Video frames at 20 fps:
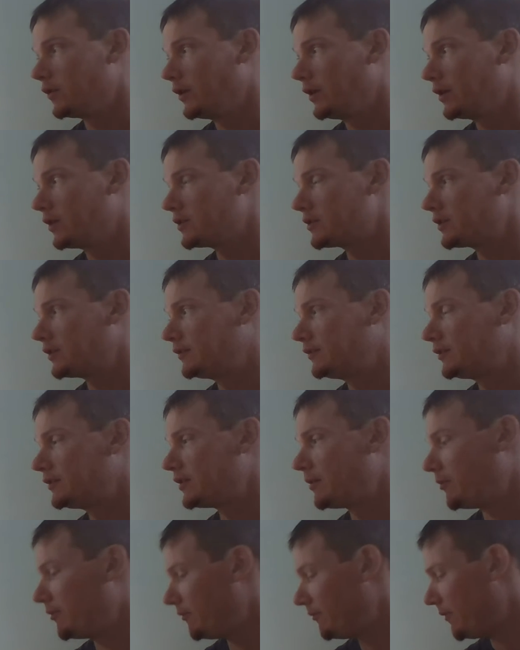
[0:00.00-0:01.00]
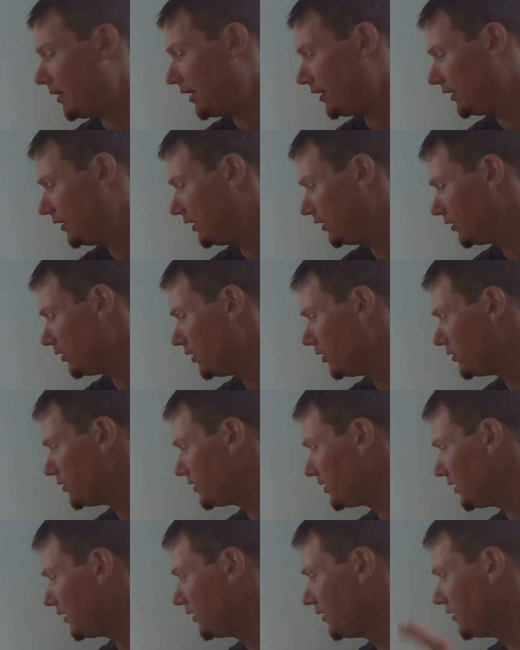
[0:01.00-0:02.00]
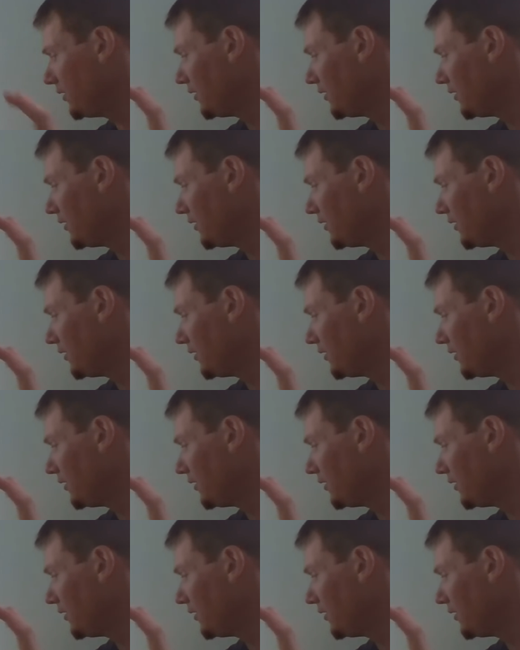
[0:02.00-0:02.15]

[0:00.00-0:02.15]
here's some of my heroes,